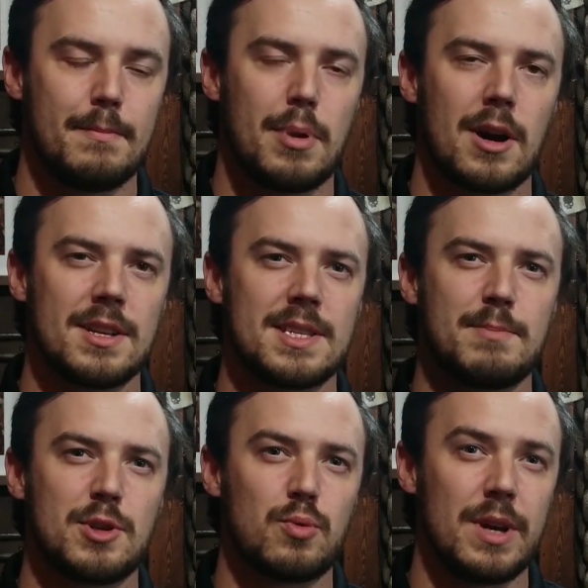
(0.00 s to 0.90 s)
parts
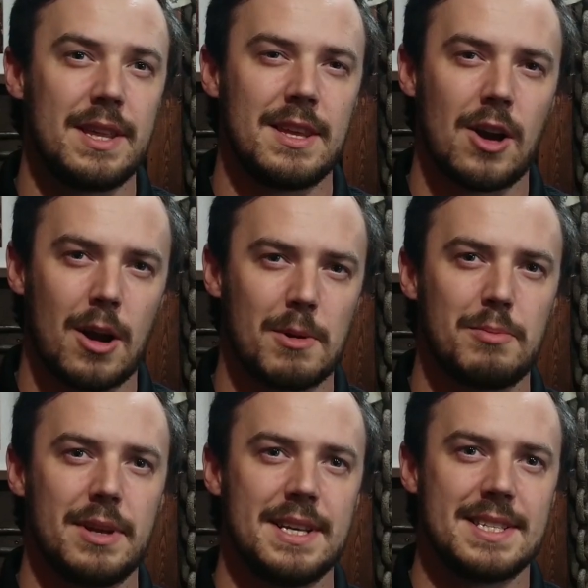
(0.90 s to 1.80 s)
between the armor
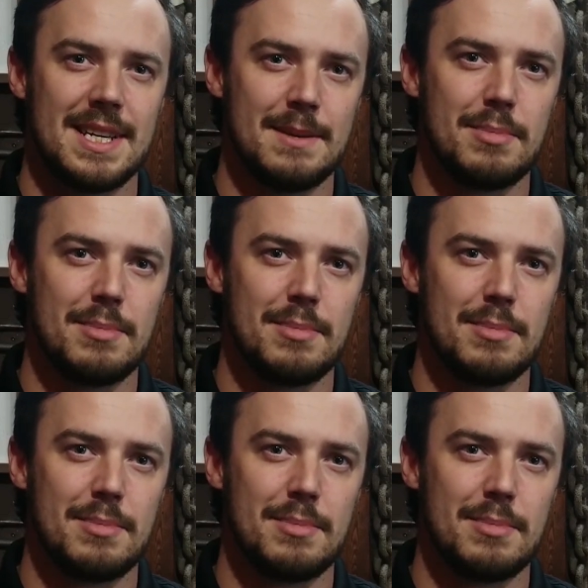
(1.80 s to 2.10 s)
plates in